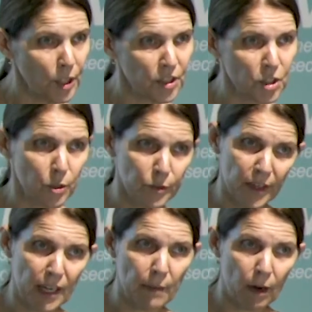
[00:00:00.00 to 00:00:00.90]
you can choose for
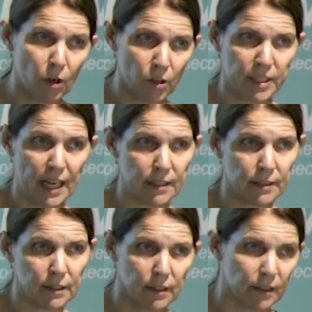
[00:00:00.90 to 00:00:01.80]
email contact,
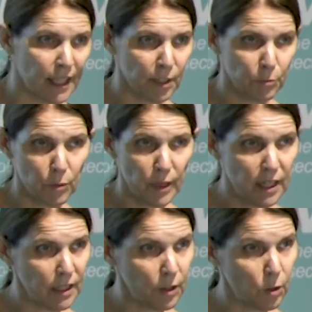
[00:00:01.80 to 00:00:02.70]
and that could be
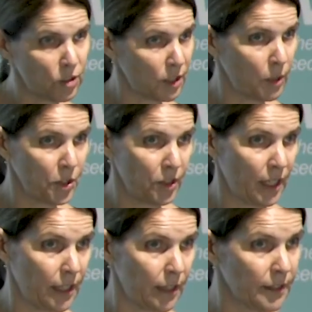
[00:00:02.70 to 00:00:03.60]
weekly or just when you
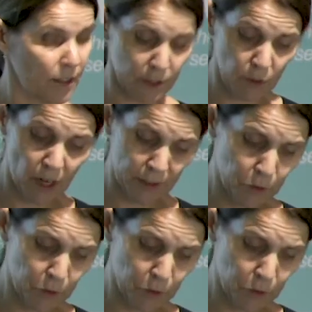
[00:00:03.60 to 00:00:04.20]
need it. So there's quite a